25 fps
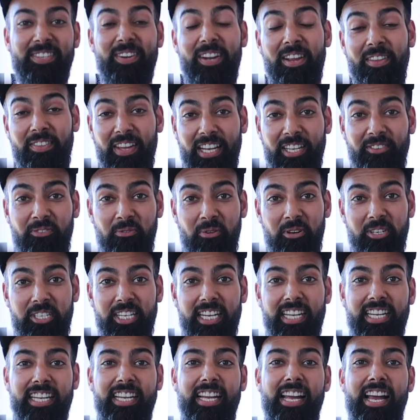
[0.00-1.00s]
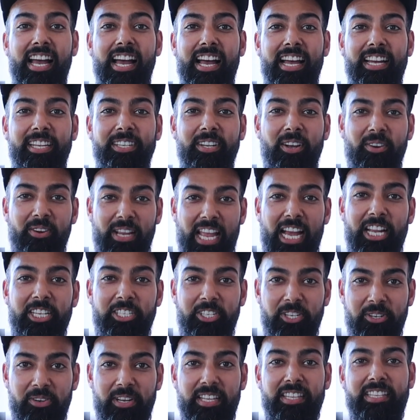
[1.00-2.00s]
so anyway, thanks for watching, and I'll
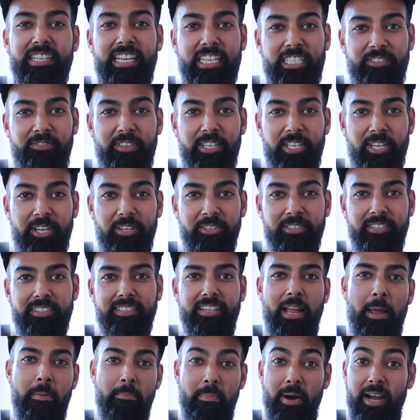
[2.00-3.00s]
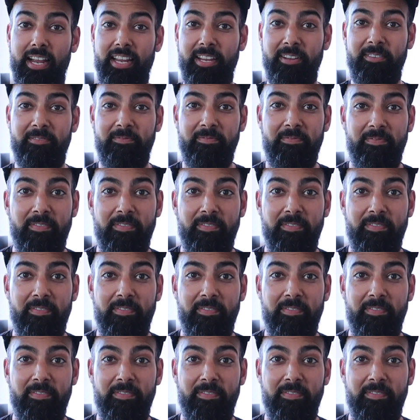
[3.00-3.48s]
catch you in the next video. Bye!